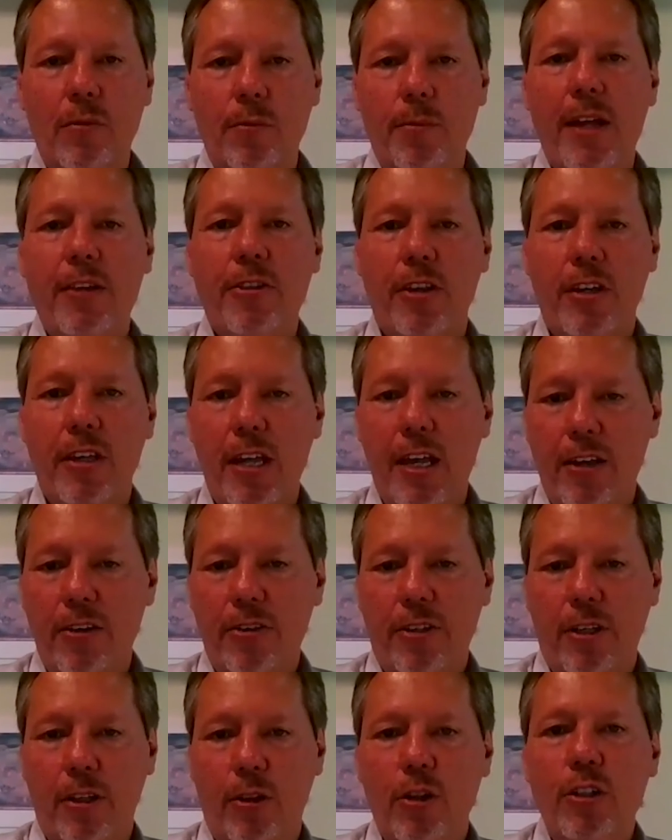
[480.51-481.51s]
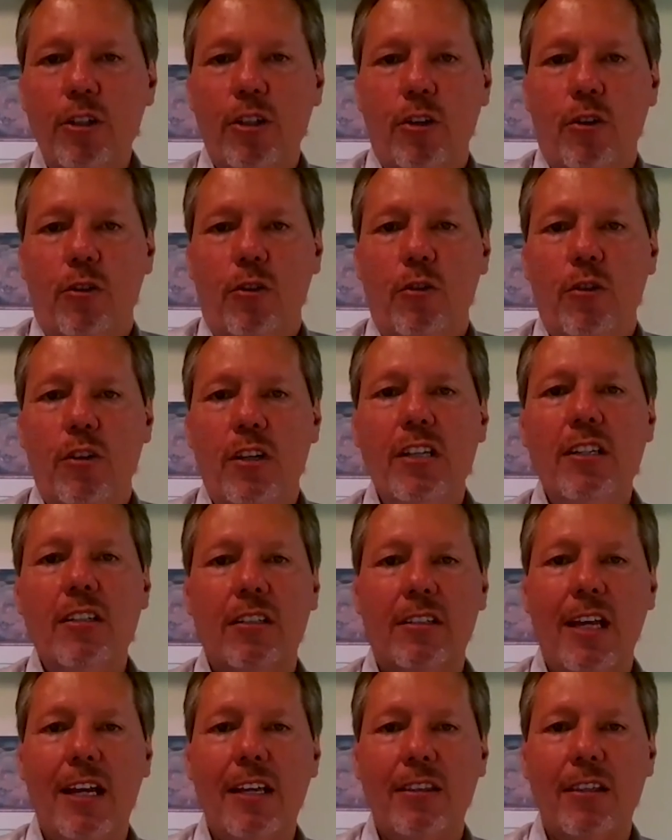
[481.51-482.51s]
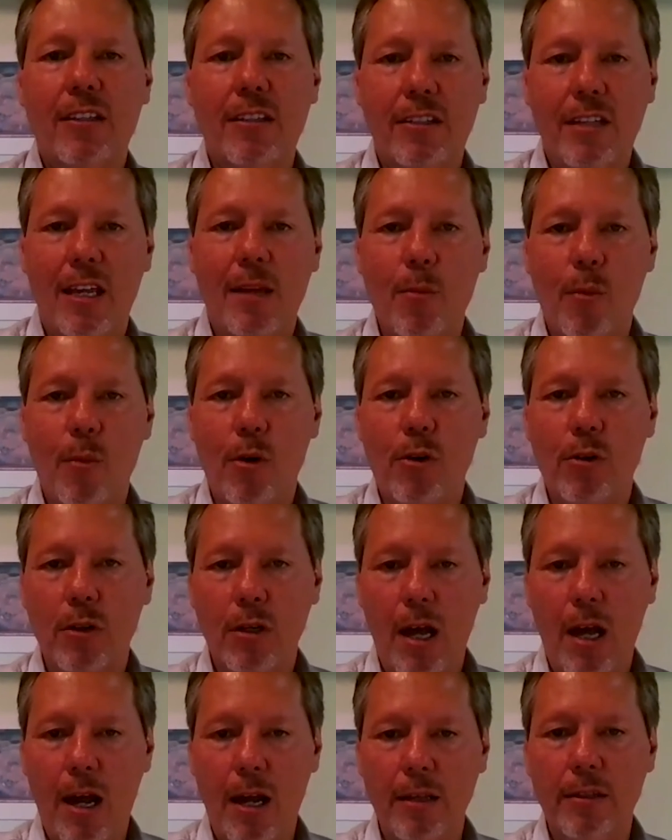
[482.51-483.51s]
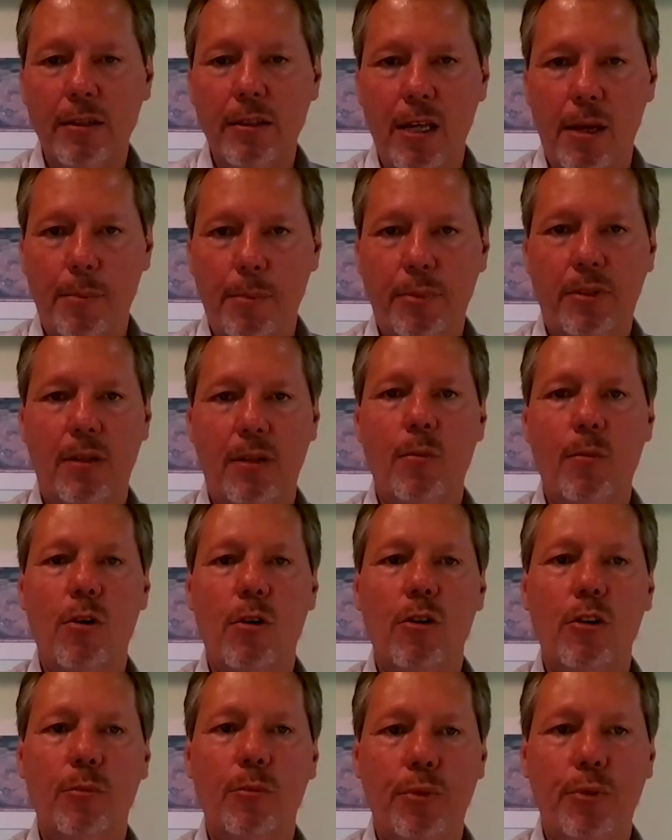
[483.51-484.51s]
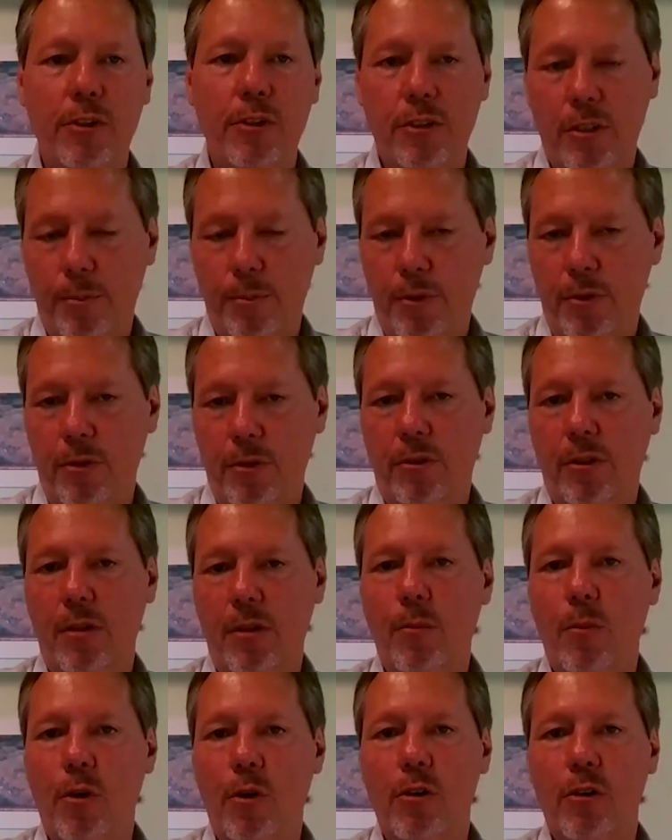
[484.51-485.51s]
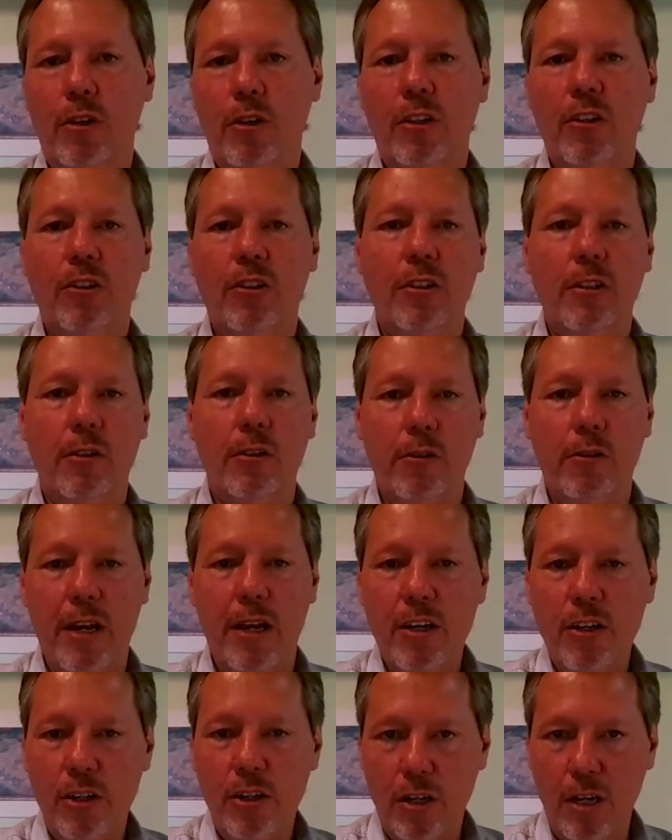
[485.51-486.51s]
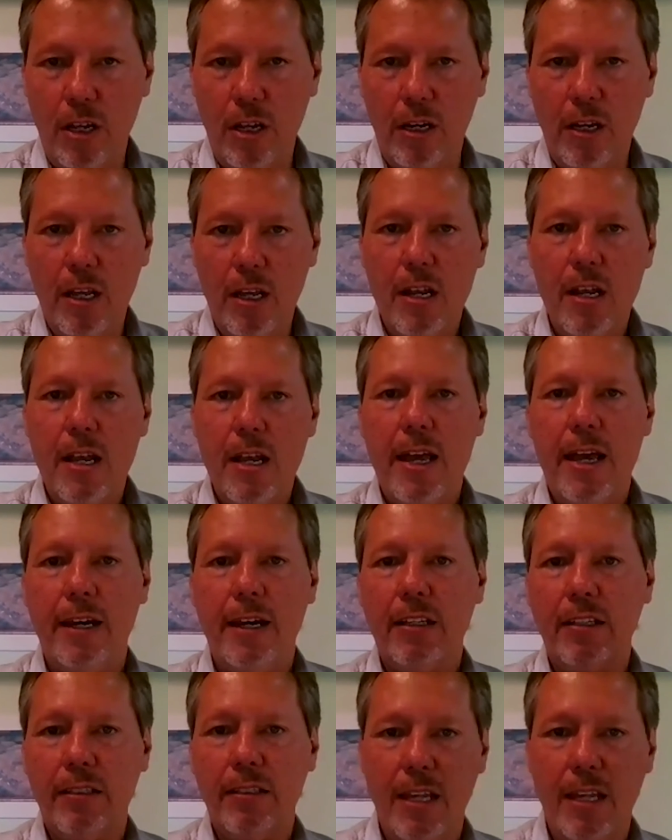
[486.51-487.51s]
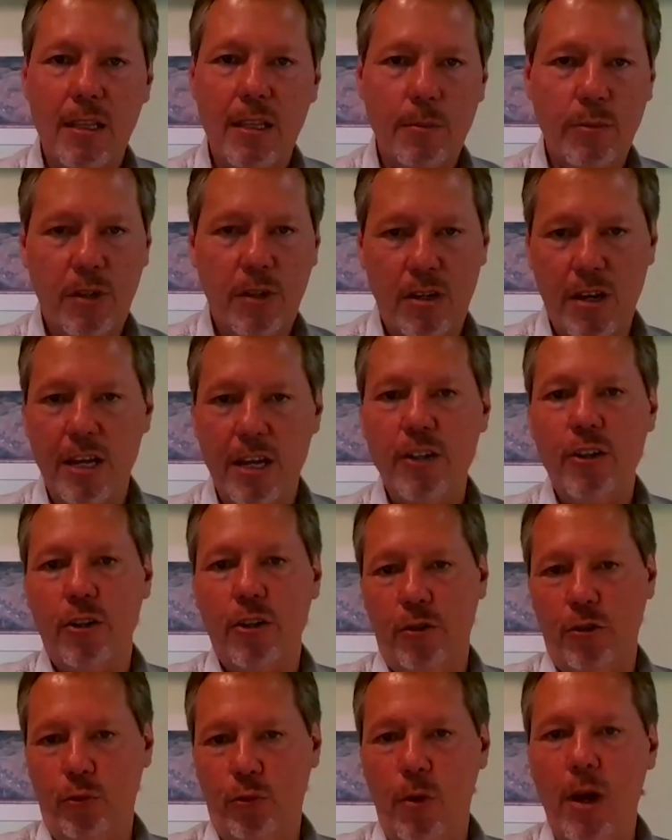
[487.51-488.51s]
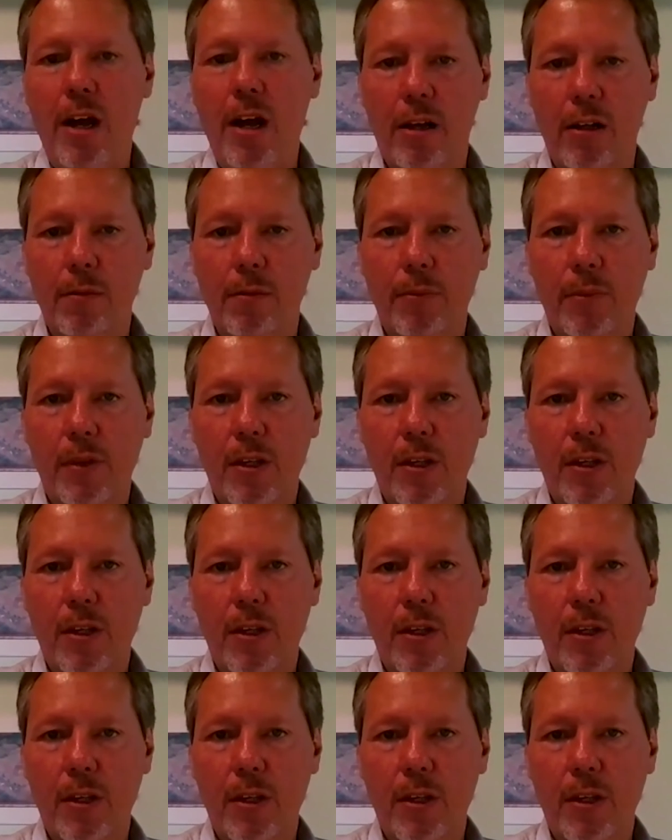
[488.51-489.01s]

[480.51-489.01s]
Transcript: make the case that, look, you need to take these same moral concepts and moral principles and moral consideration and extend them to nature as well,